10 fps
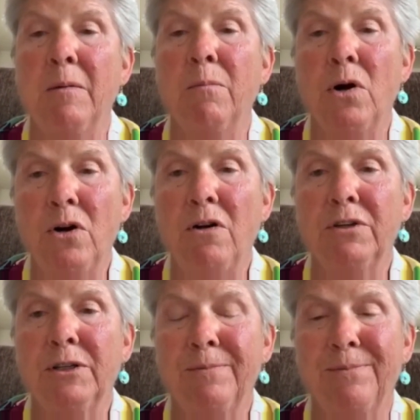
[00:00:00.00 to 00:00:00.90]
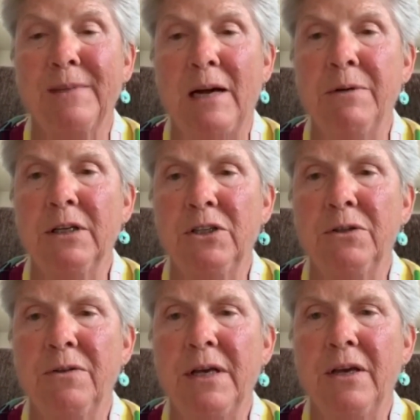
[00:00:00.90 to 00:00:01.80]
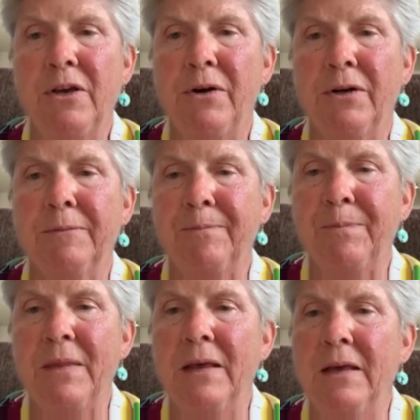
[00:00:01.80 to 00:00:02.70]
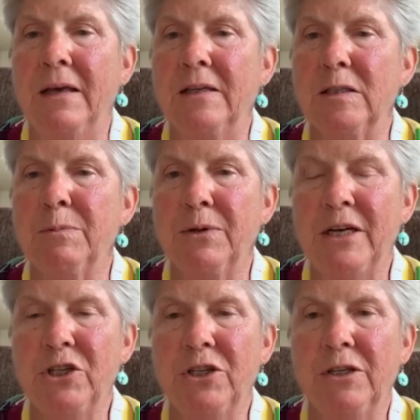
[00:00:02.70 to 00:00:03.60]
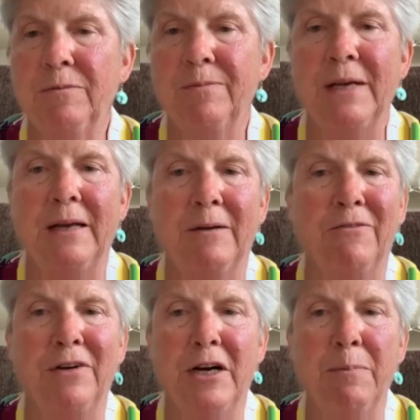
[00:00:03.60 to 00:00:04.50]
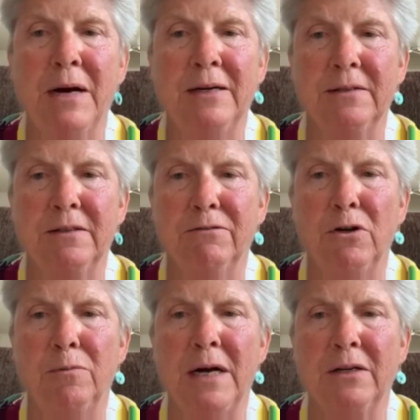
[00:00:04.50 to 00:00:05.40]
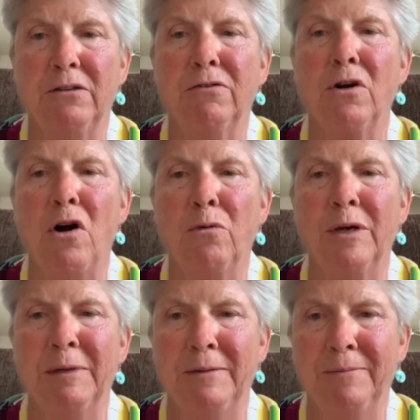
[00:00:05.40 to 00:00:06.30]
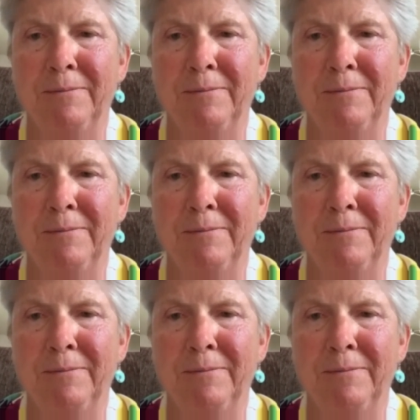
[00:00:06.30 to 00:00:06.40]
Moreover, I really do think you're inspirational and a very positive role model for all women.